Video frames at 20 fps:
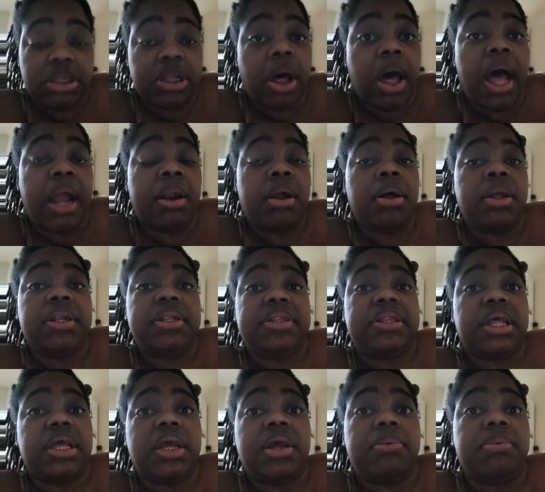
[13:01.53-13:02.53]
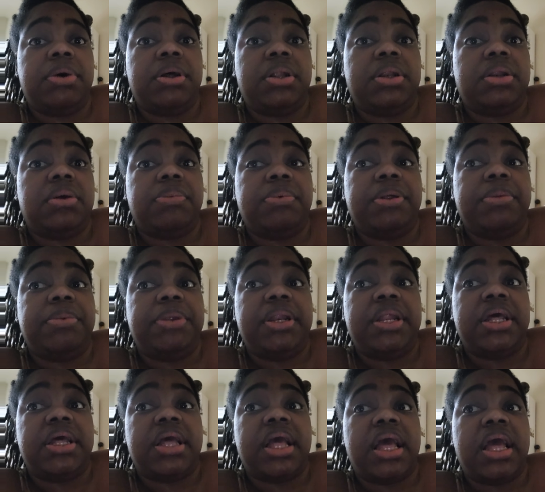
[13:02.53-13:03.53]
I don't understand what the women
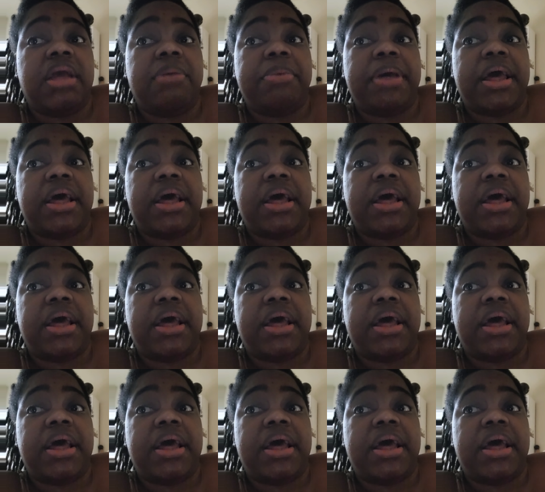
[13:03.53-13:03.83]
that came